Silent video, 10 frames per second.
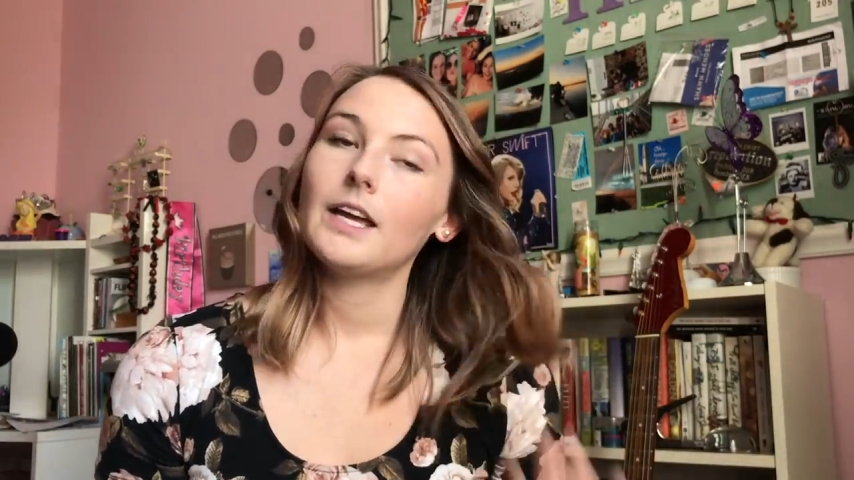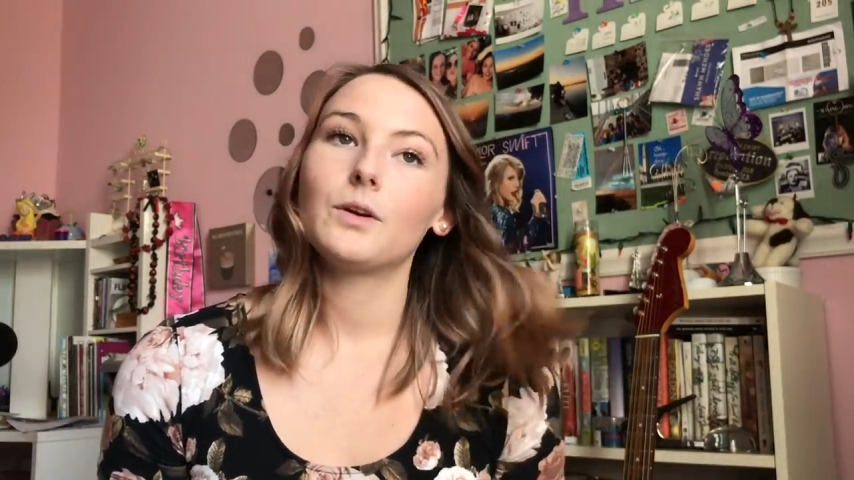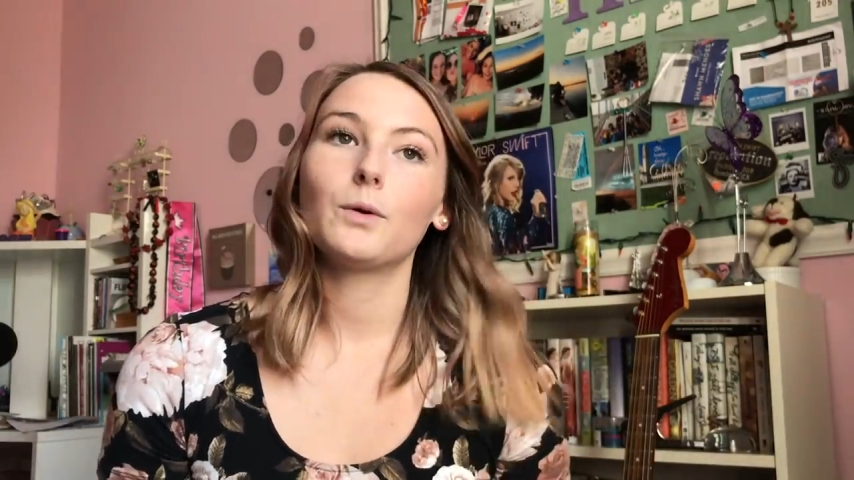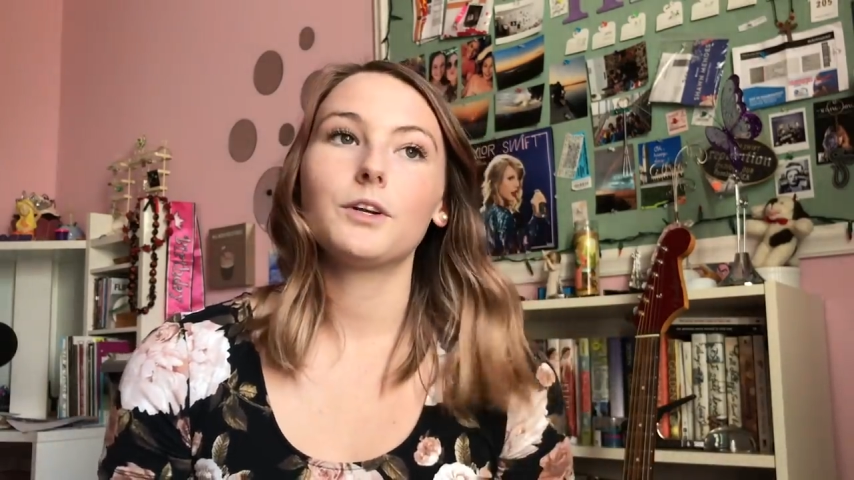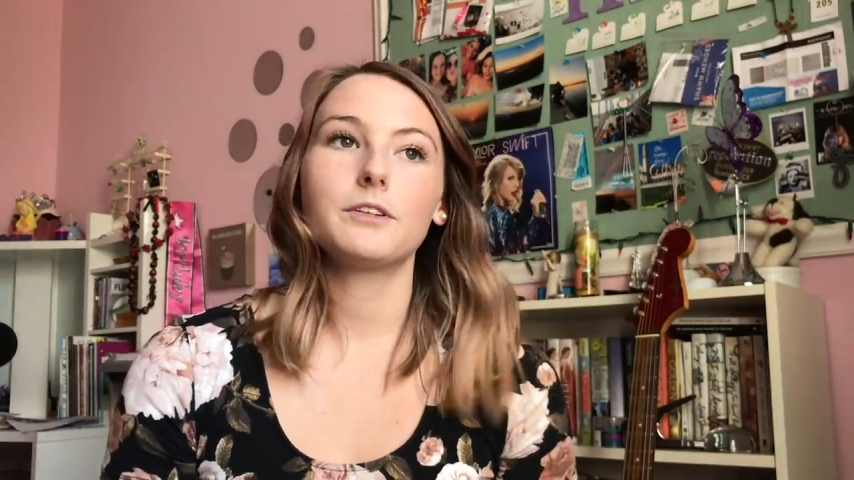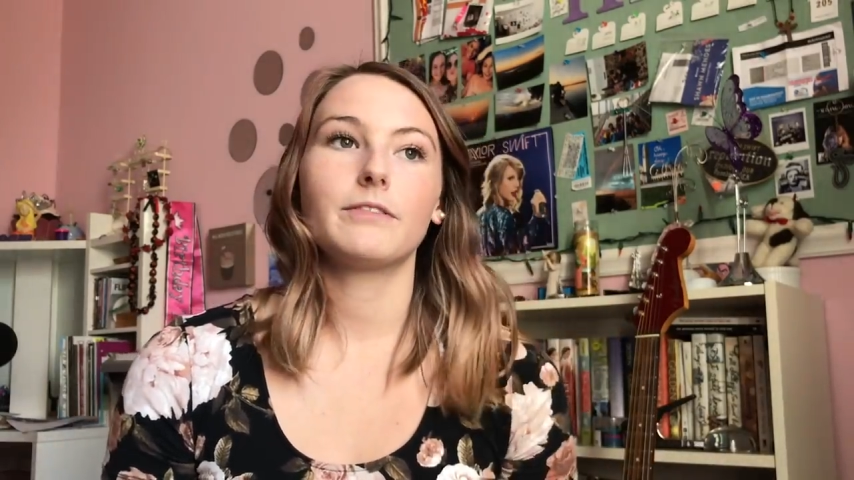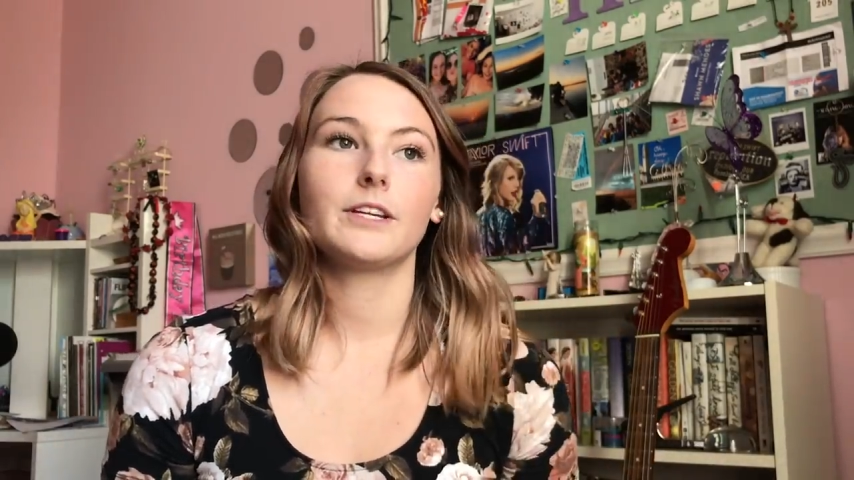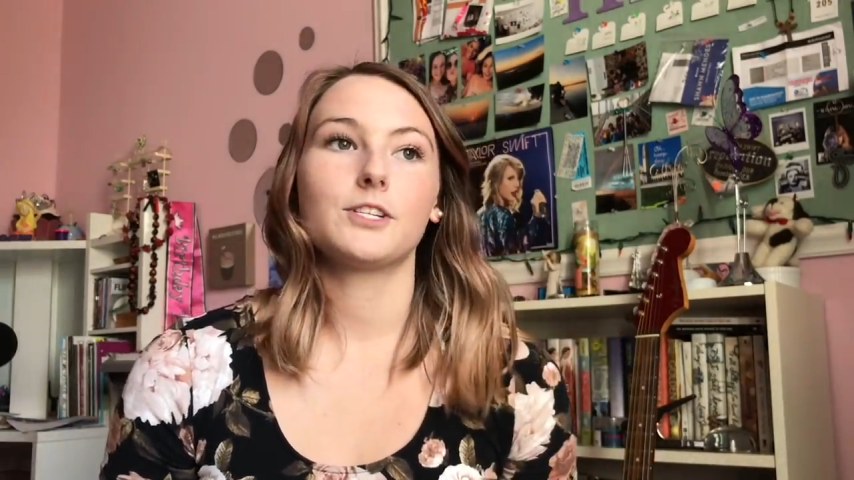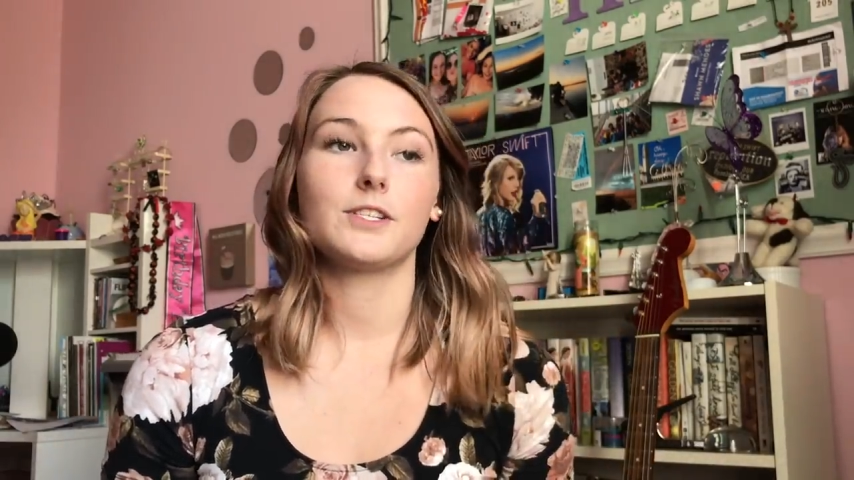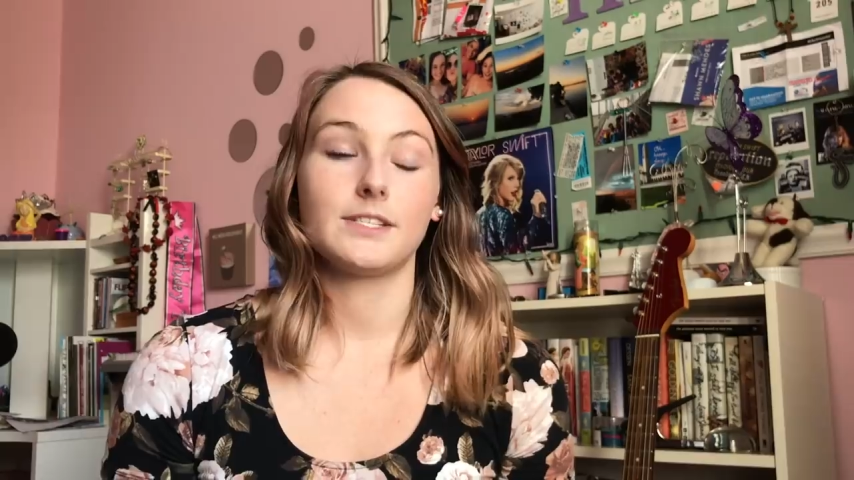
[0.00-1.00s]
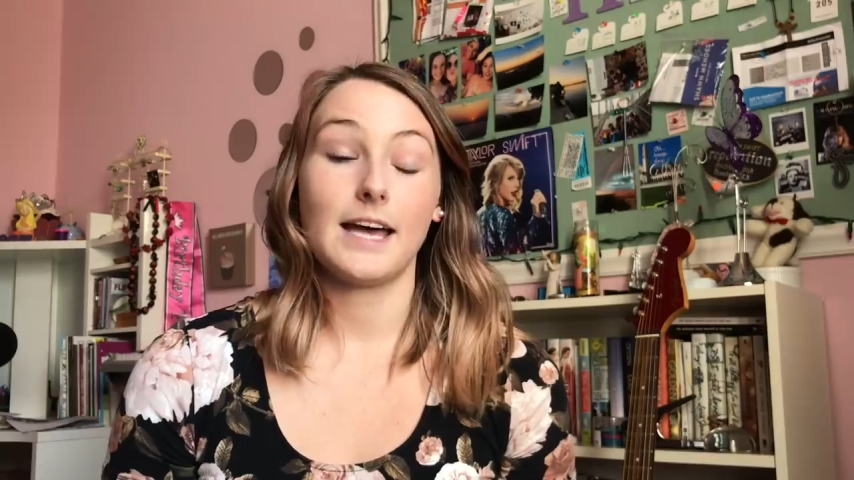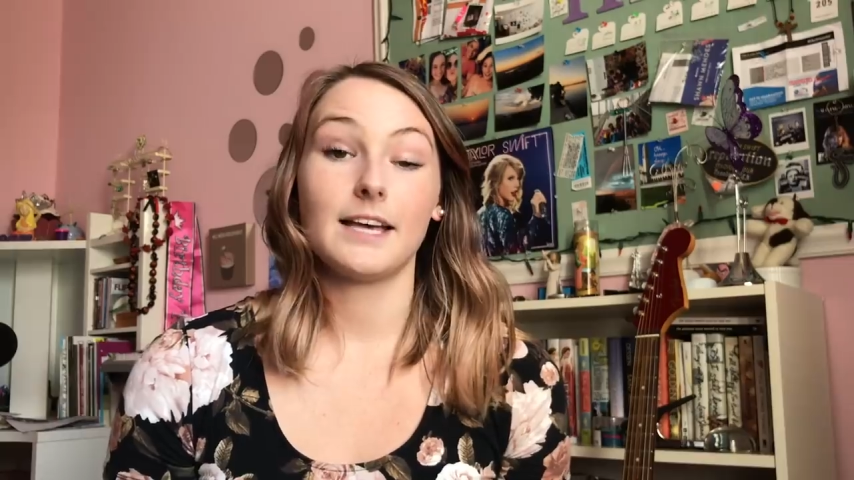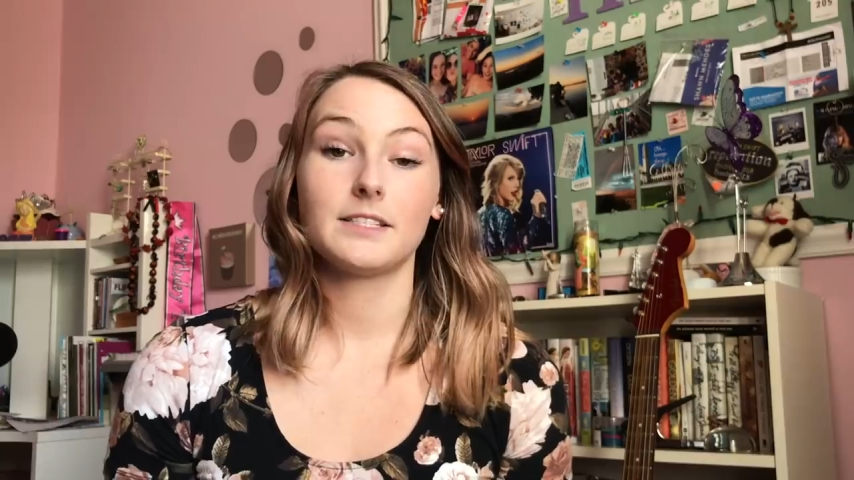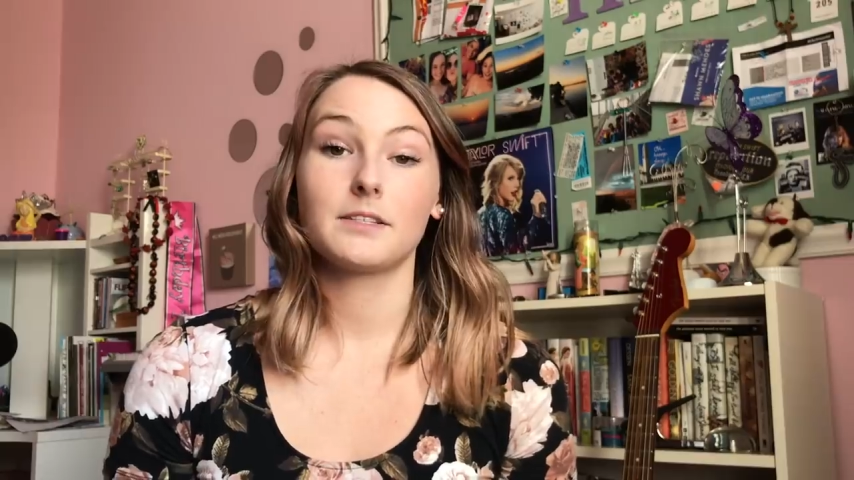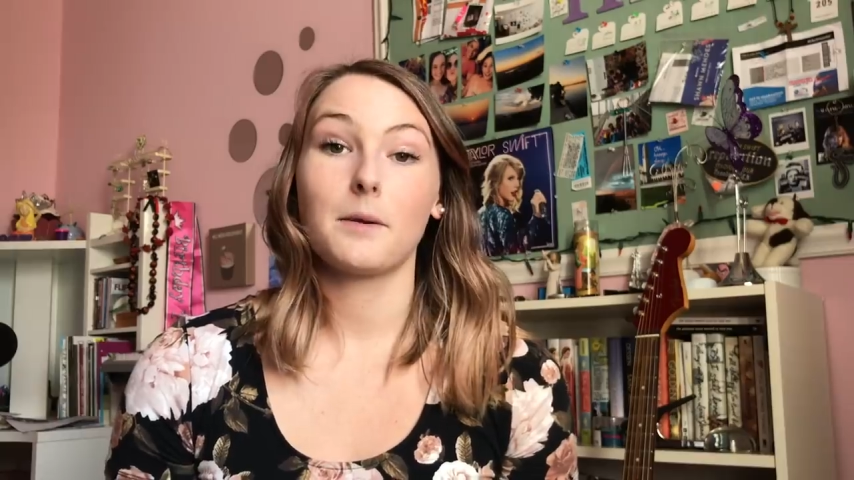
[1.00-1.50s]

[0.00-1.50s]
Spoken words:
In order to finish the SAS